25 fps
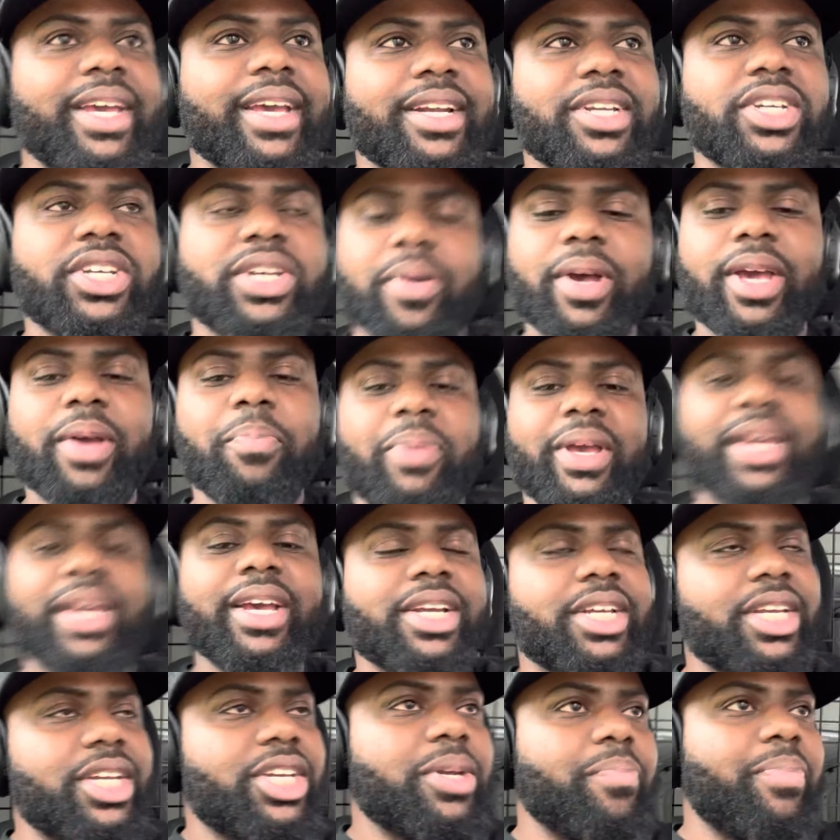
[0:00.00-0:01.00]
in ship, be a
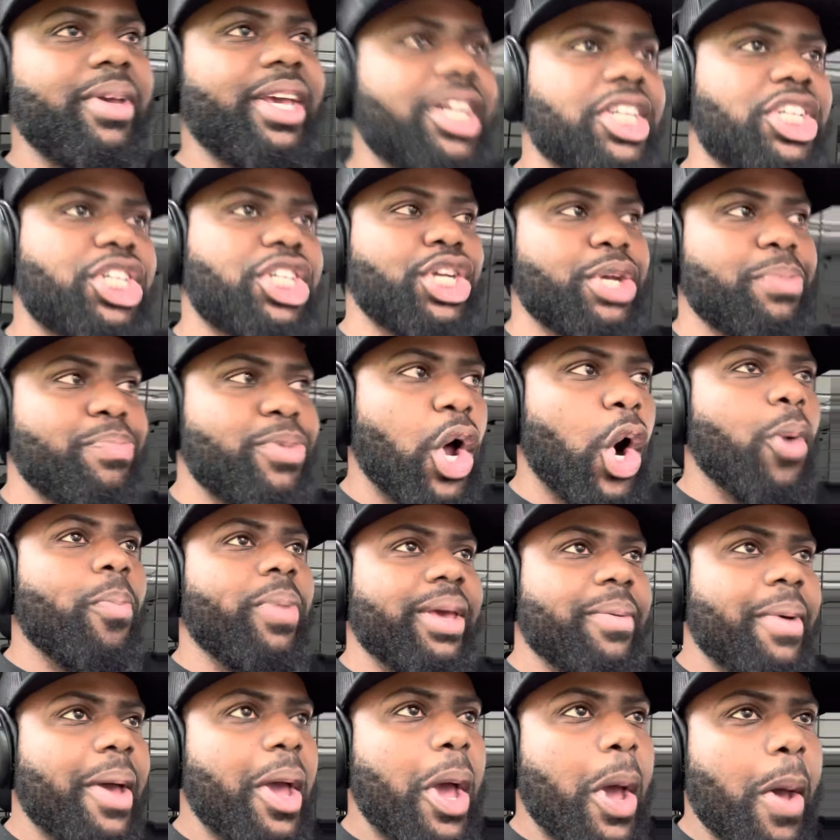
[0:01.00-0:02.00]
be a ship,
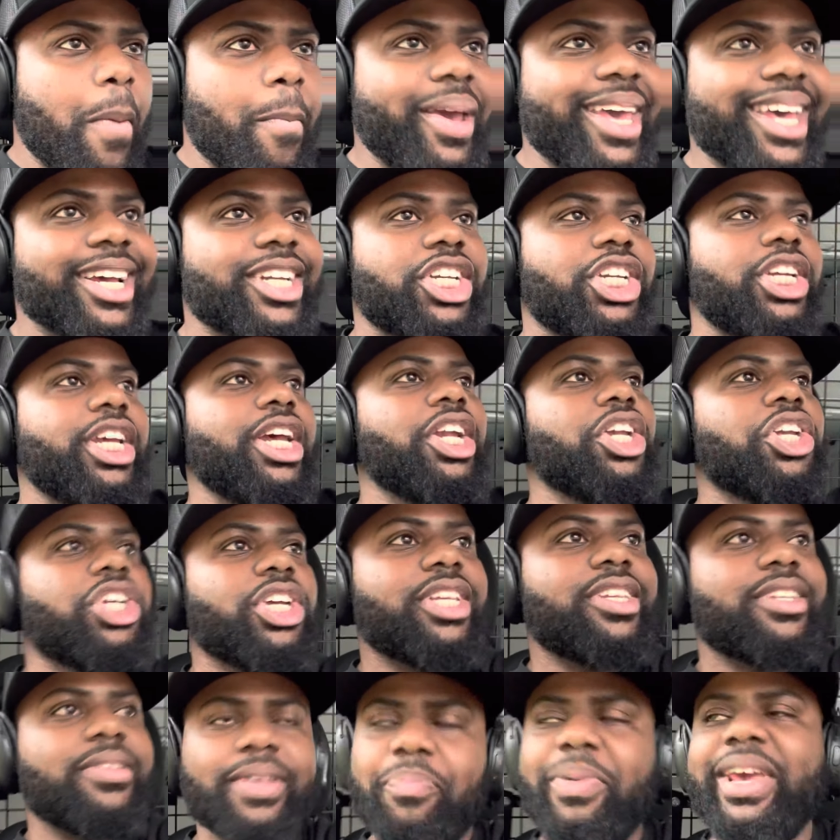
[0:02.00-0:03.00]
Nobi. be a
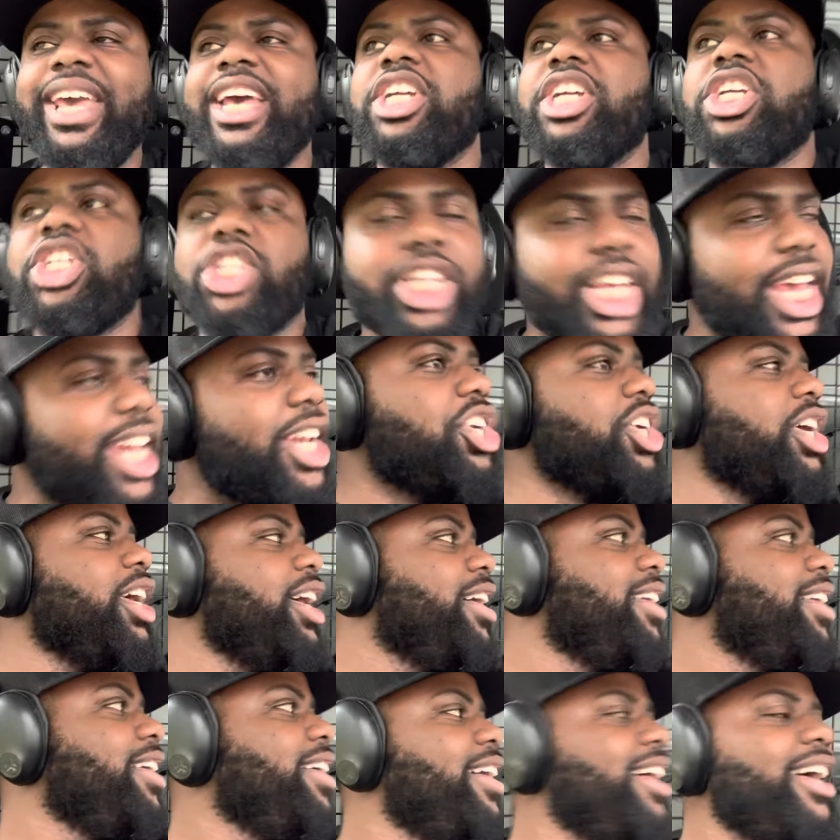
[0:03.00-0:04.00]
shinja, be a shinja,
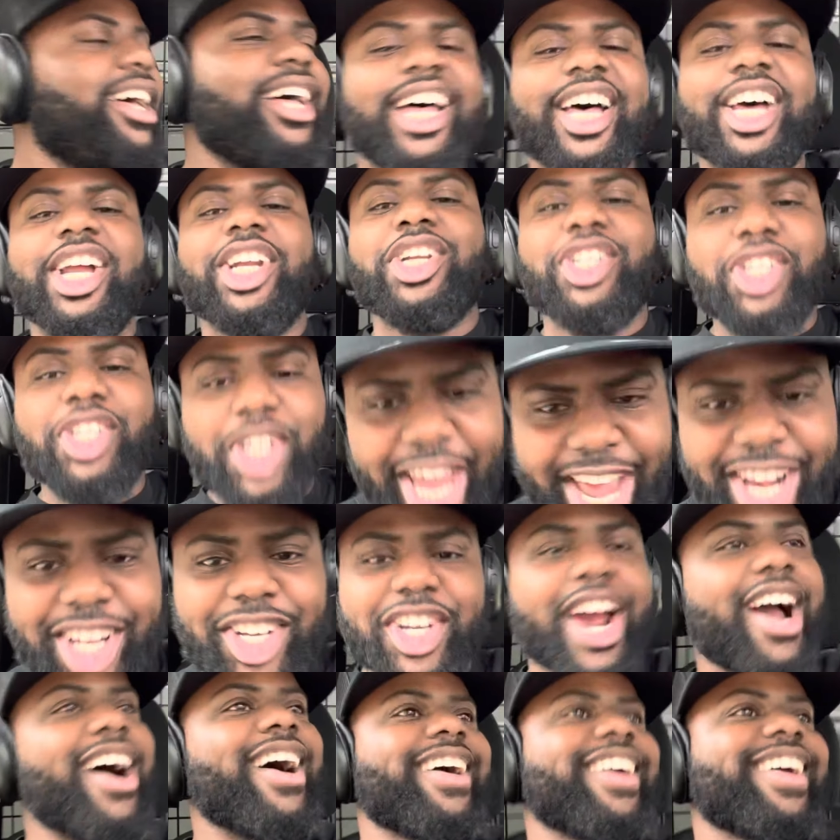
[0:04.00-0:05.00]
a shinja.